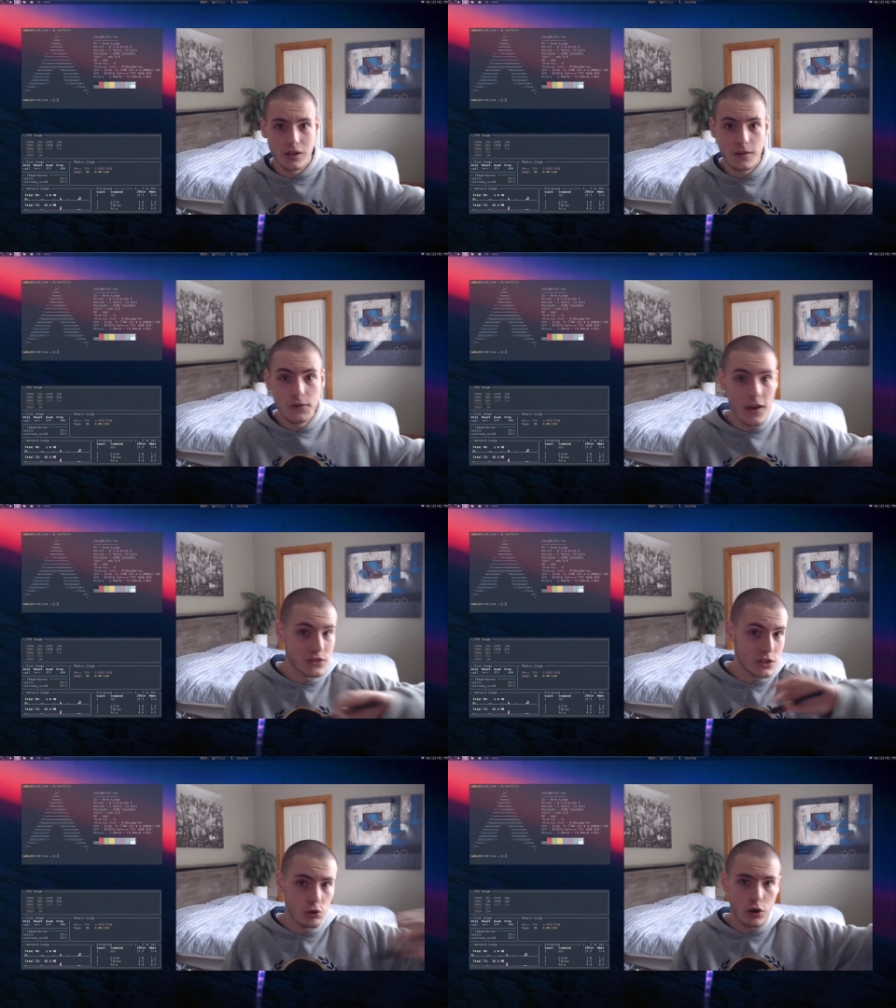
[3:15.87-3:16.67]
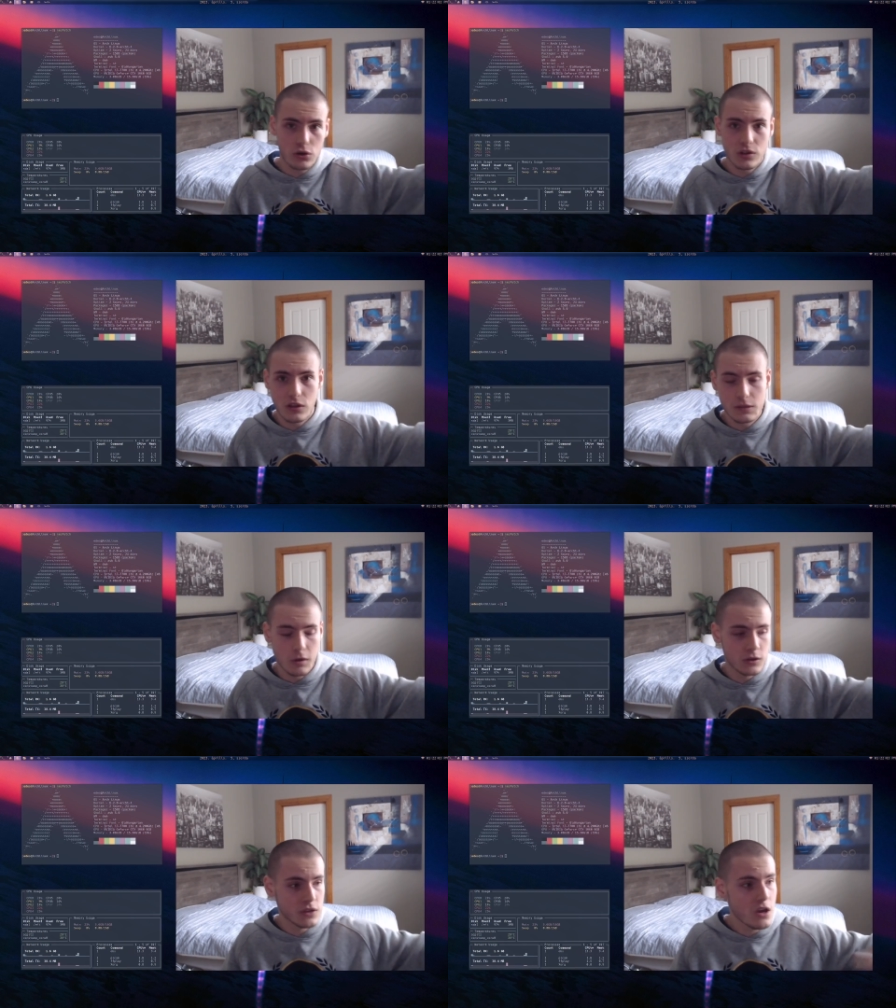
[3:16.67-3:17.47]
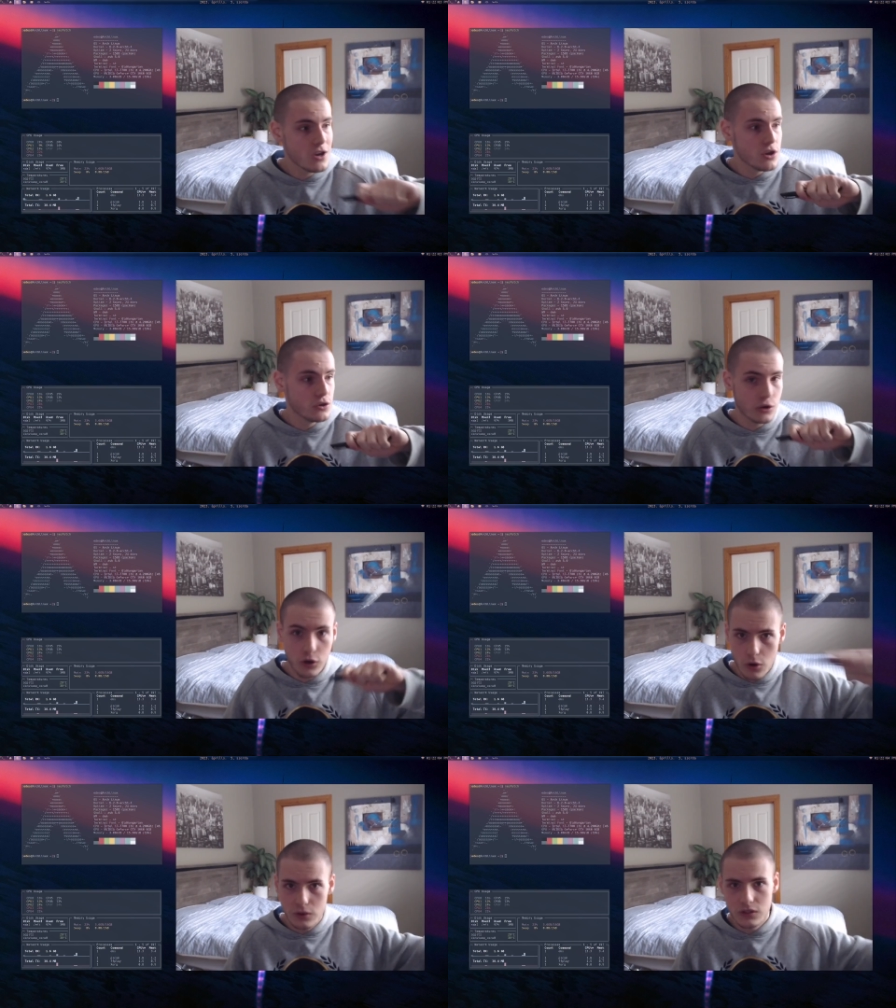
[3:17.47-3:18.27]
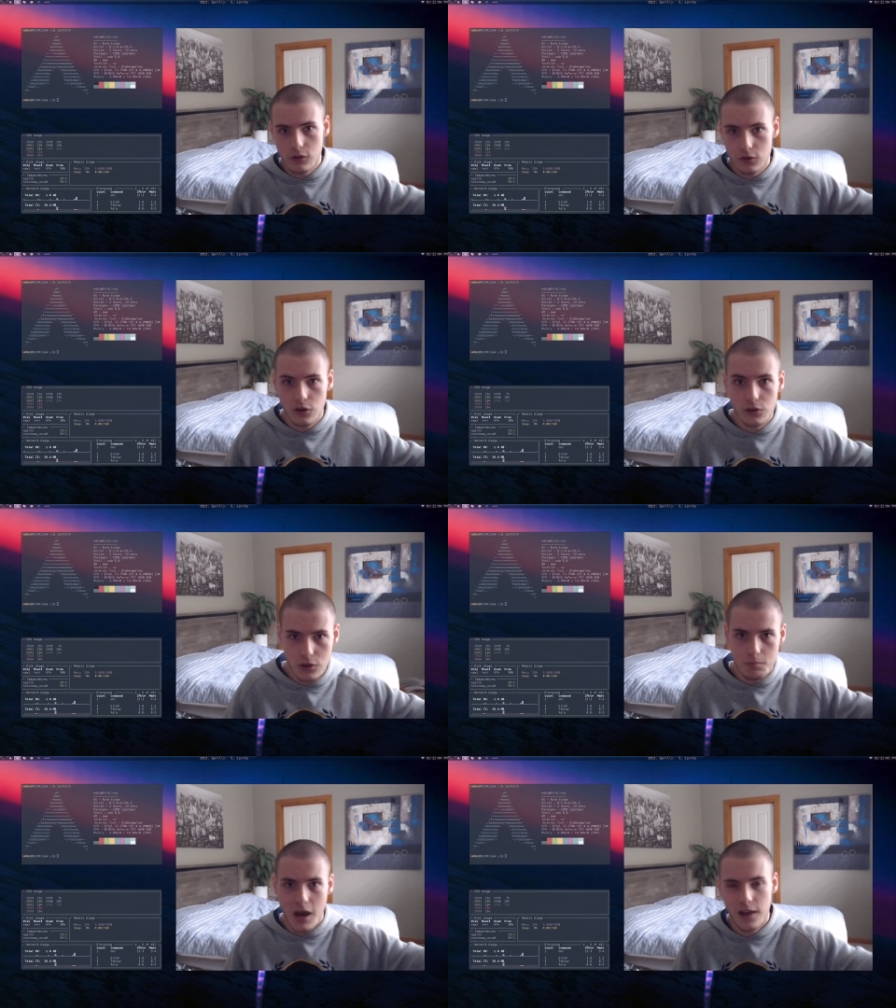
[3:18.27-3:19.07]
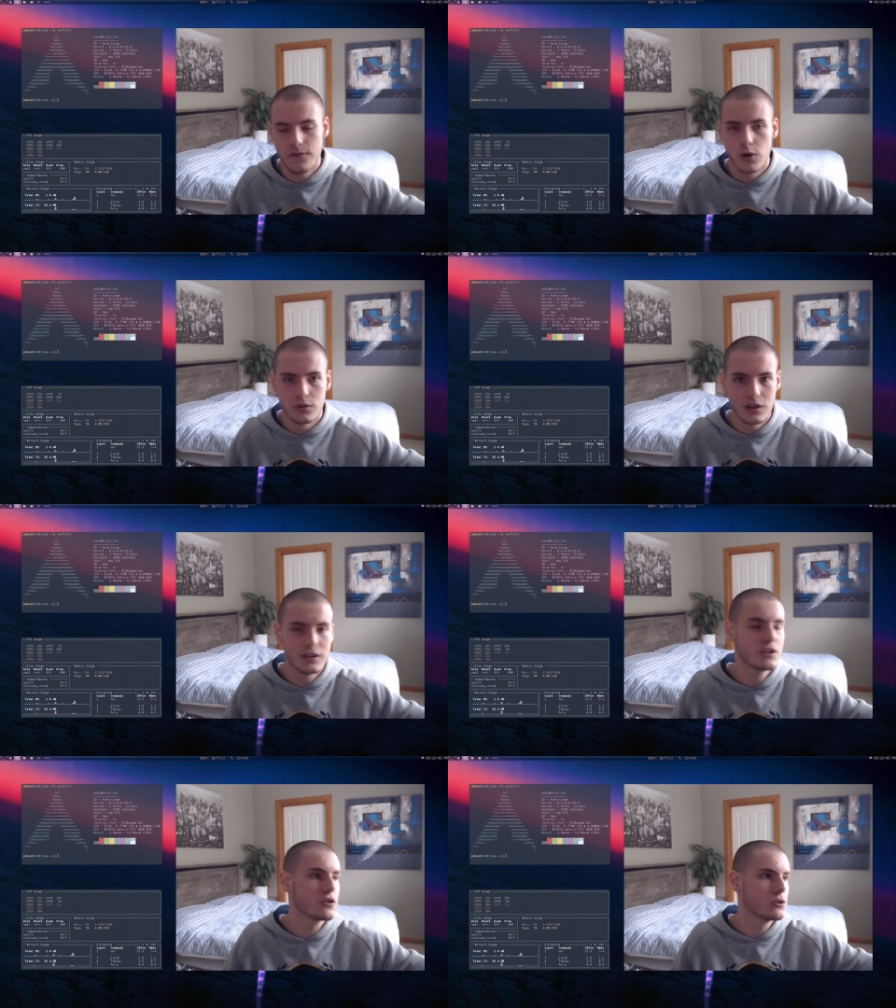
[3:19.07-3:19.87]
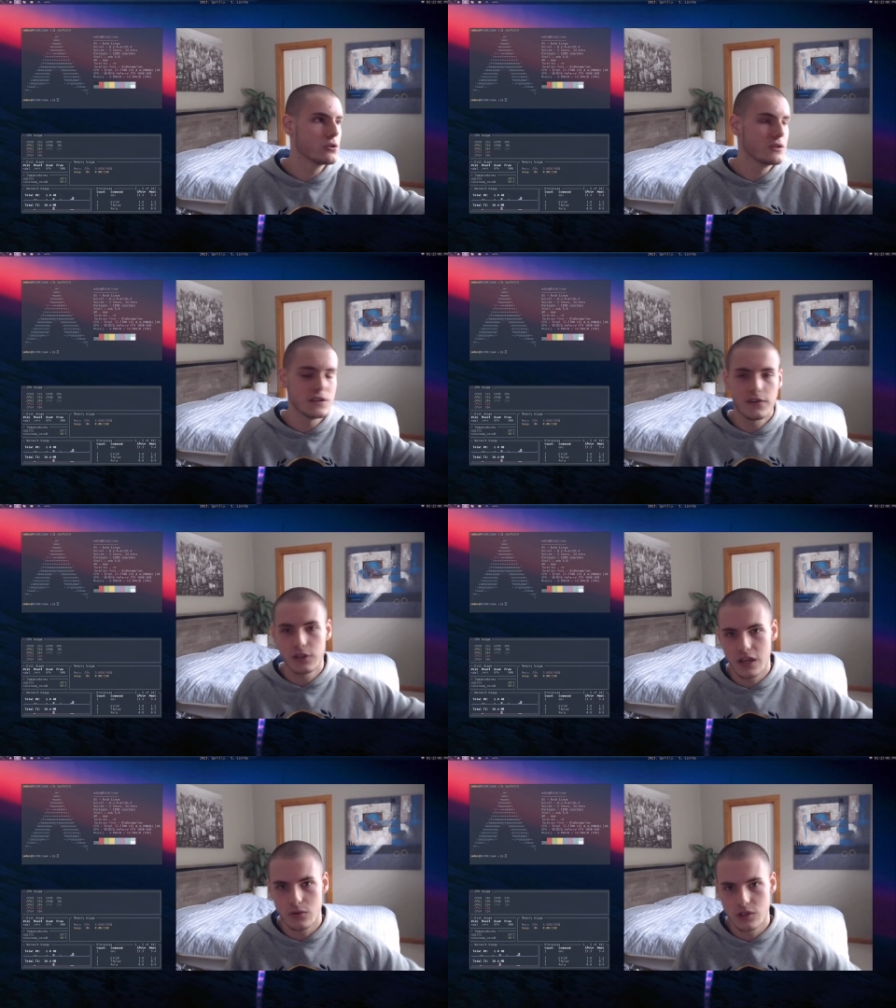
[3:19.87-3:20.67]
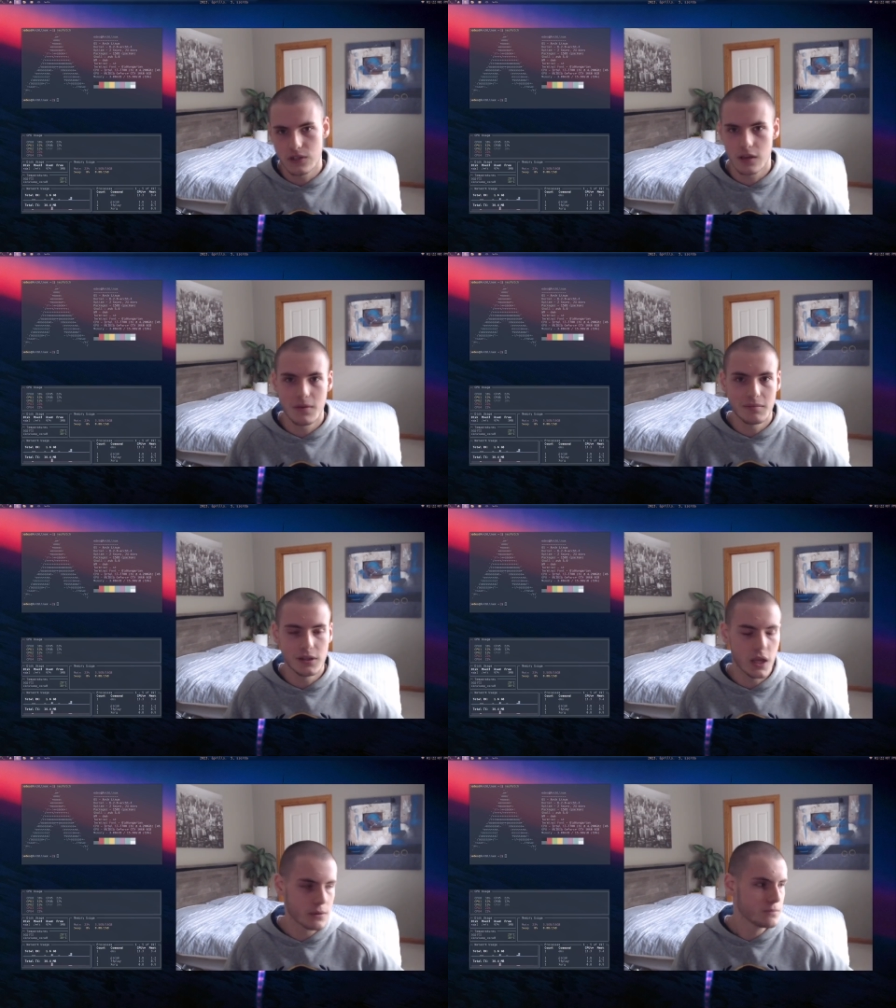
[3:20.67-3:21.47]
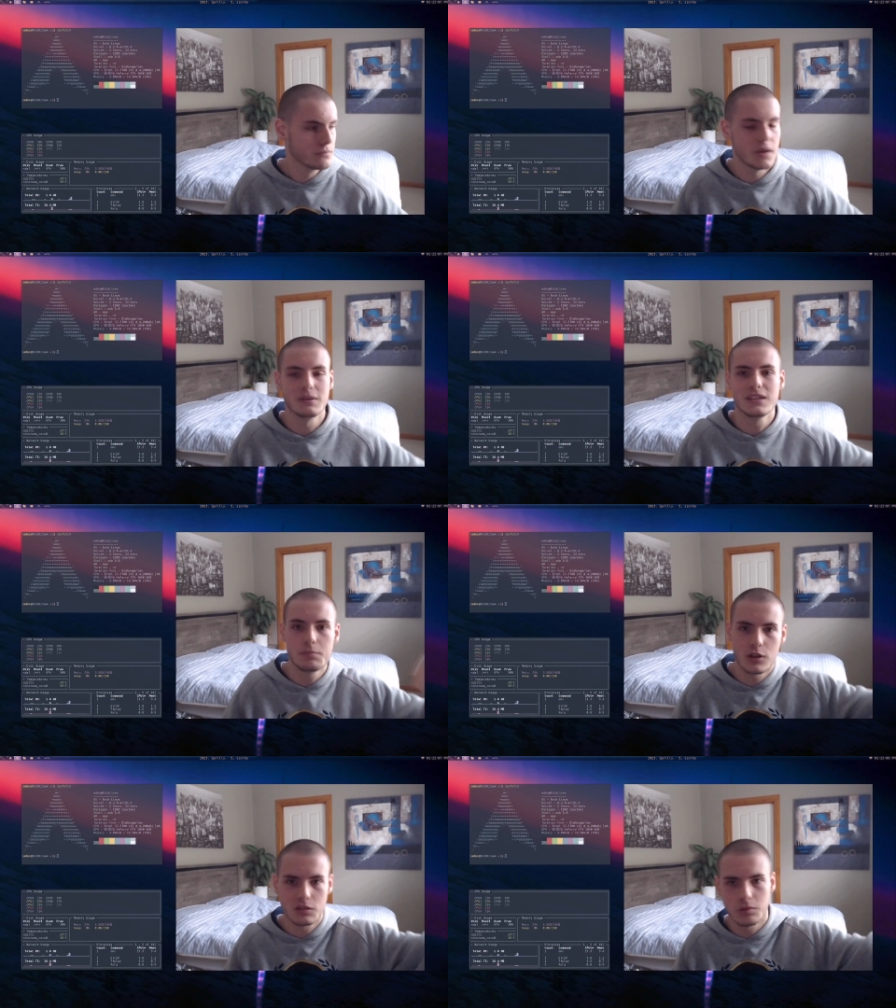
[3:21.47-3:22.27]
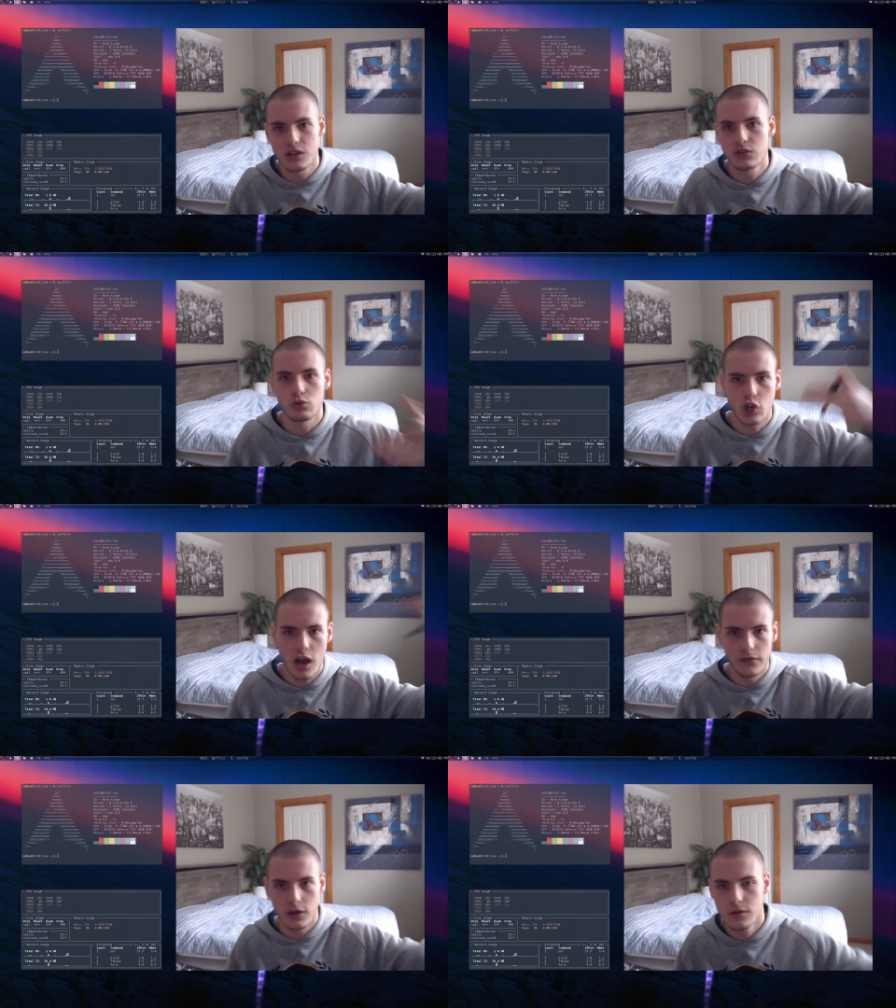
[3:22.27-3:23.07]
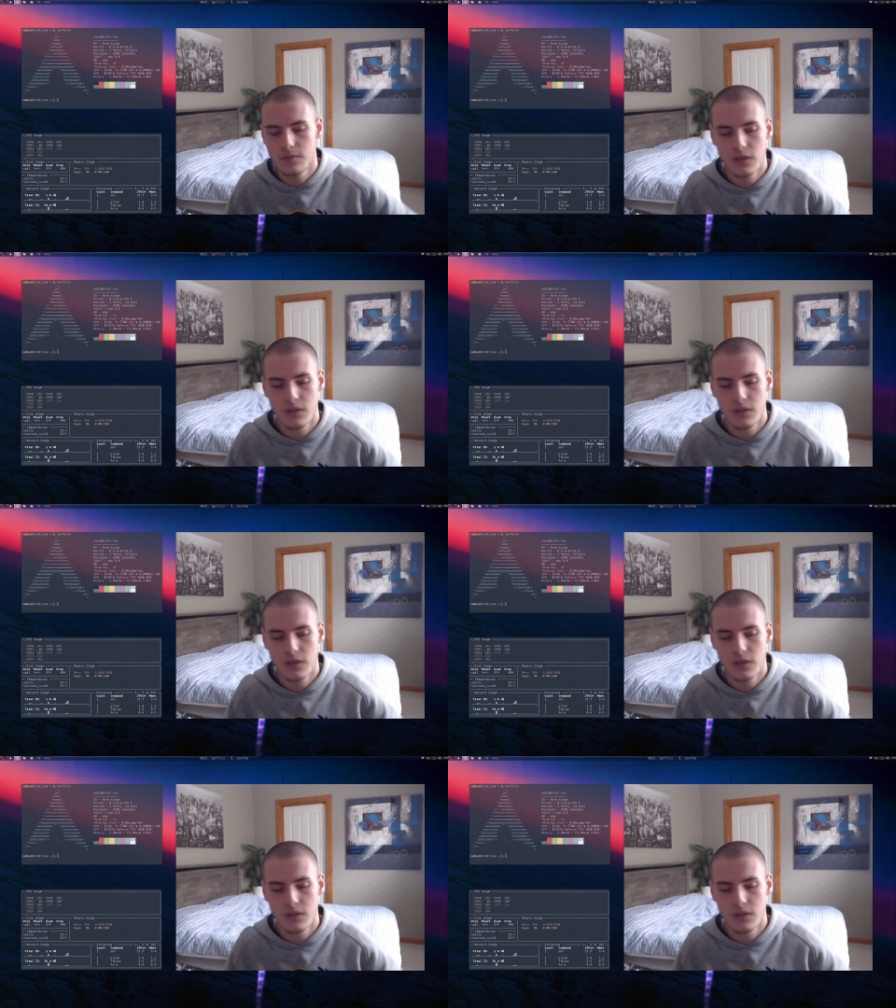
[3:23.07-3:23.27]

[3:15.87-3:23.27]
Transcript: If you have zero coding experience, you're going to go into it, you're going to learn Python, and then you're going to learn these other languages like maybe like maybe C++ or Java.